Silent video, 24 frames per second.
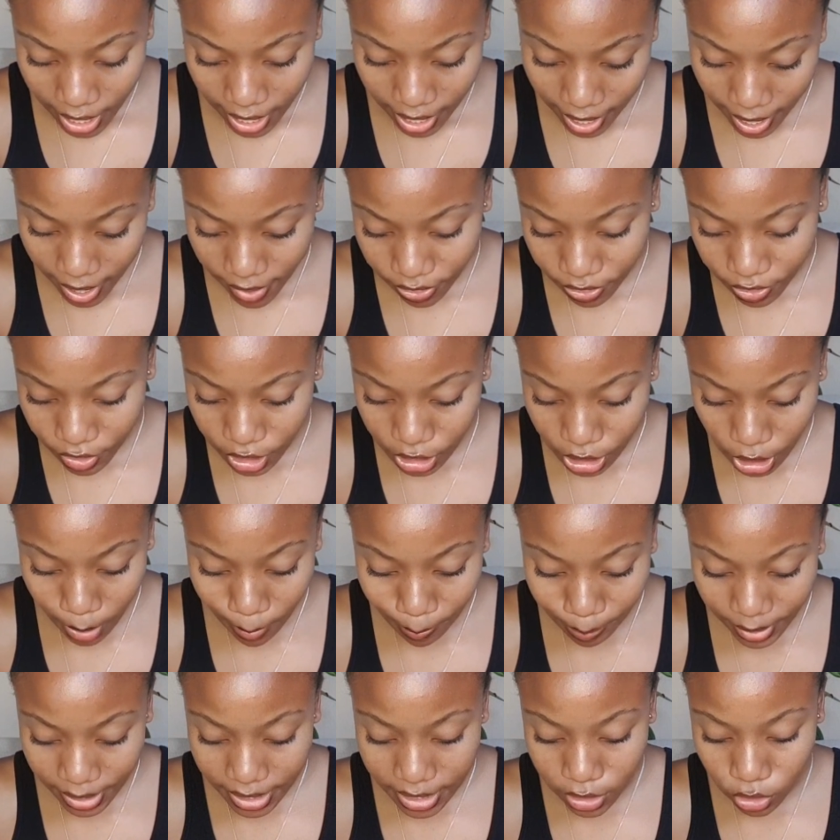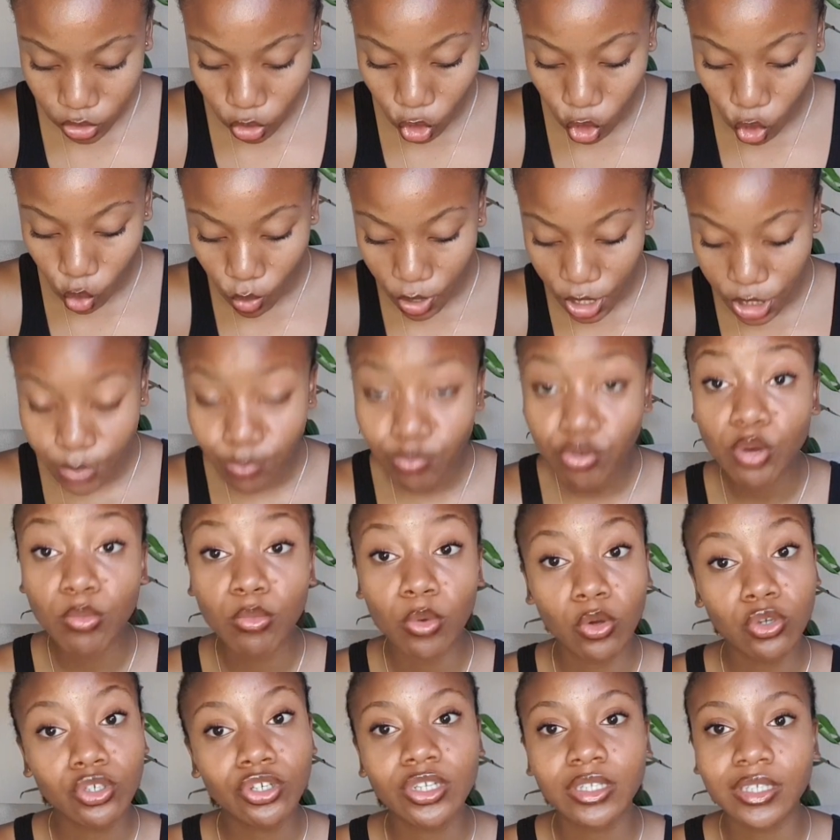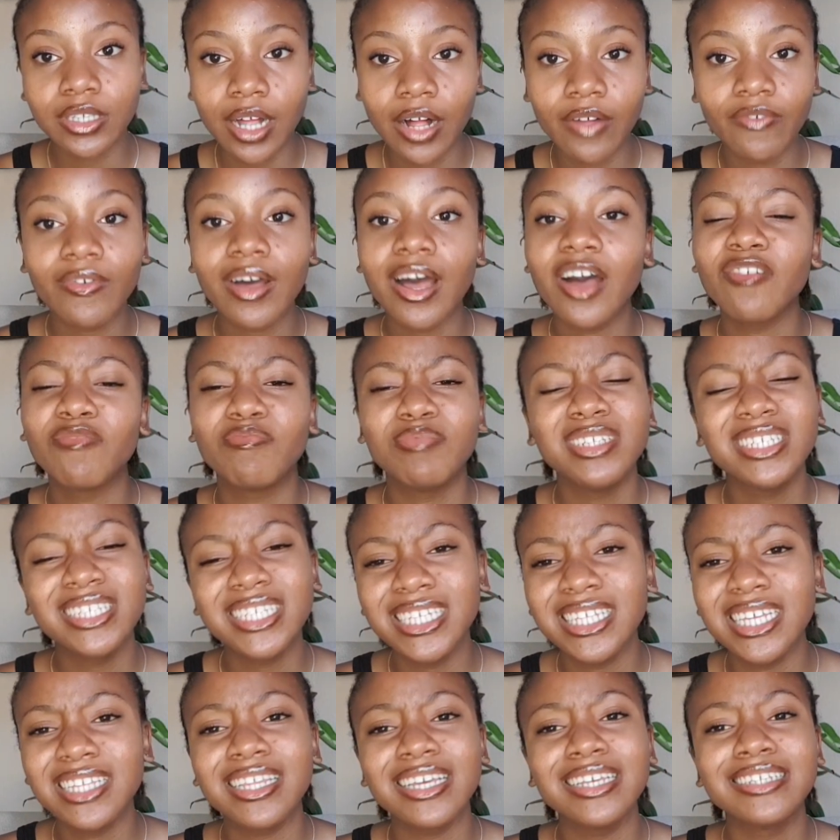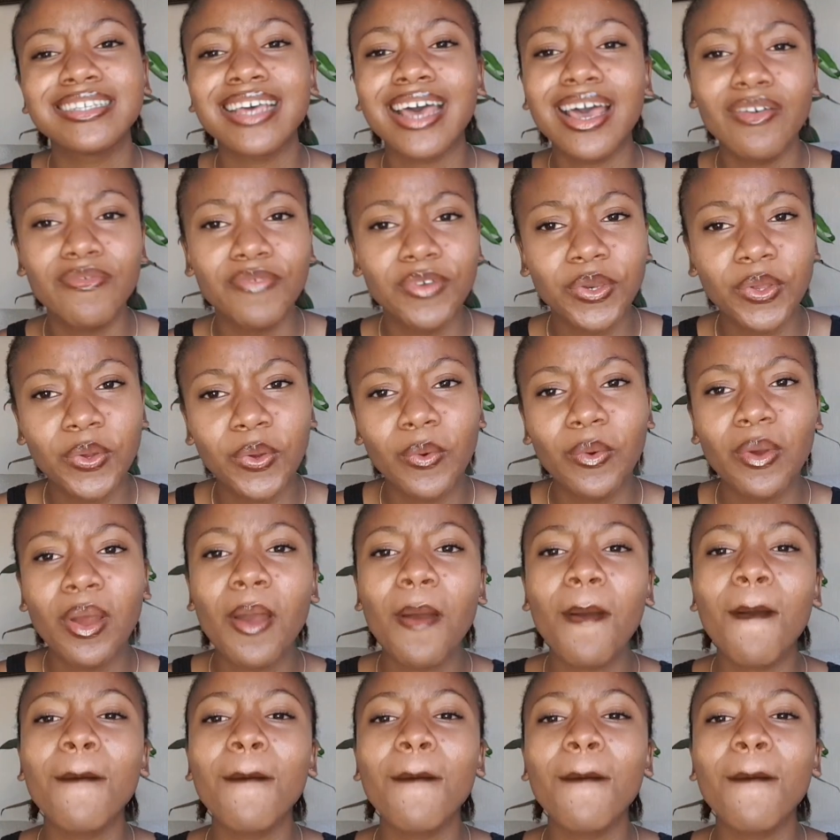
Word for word: Eighth tip is always promote yourself. I've been saying that the entire video.